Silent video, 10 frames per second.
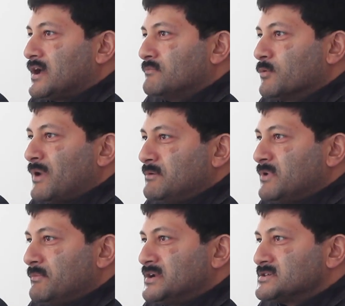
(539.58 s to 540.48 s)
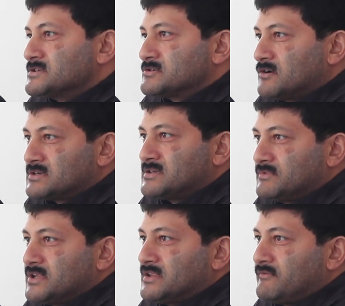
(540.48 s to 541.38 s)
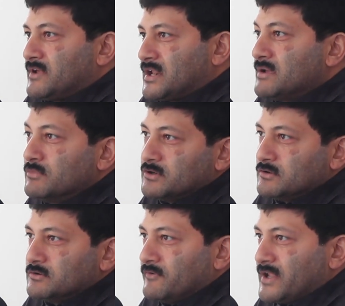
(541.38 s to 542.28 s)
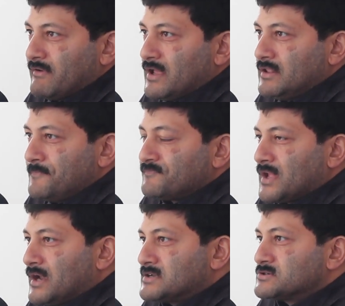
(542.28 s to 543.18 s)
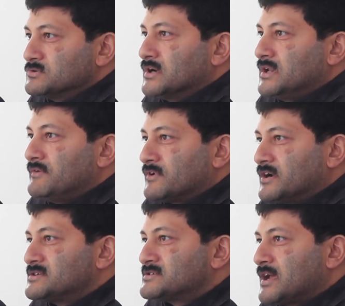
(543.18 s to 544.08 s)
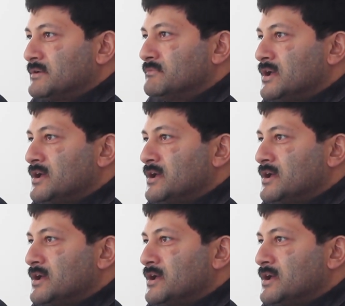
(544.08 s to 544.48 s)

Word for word: yeah, mobile payments is not something that we are able to do very well, it's too early for its time,